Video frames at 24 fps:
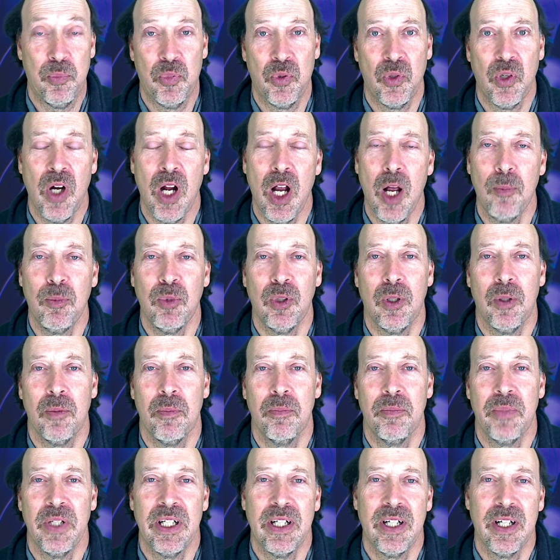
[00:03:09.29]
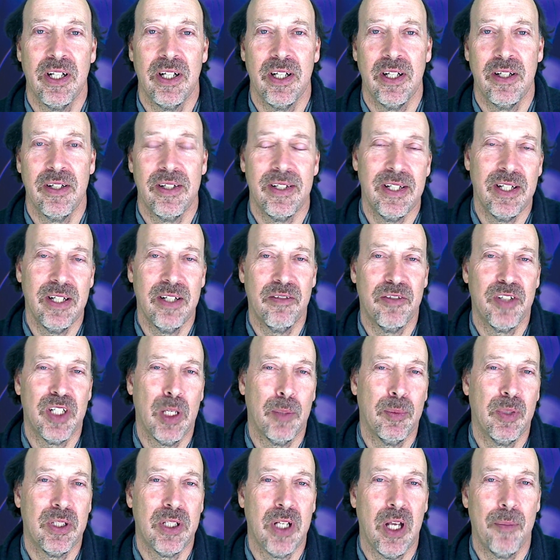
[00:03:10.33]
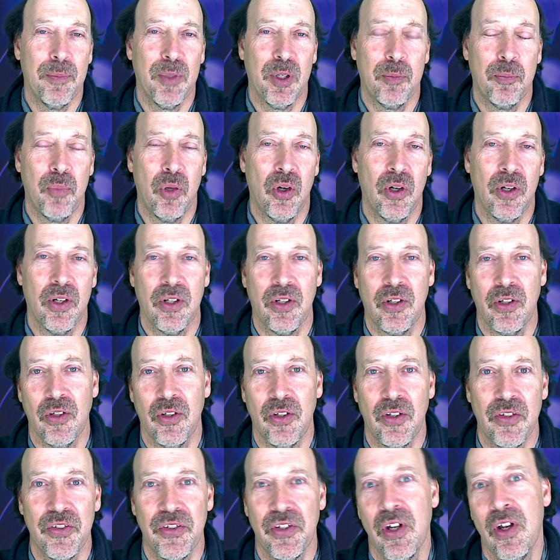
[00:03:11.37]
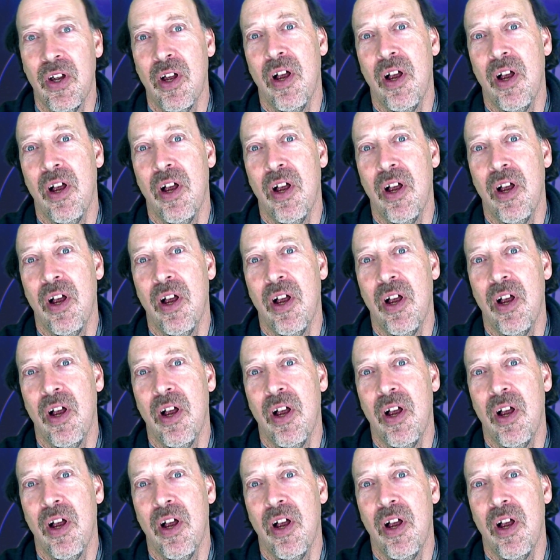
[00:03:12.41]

problem because if subatomic particles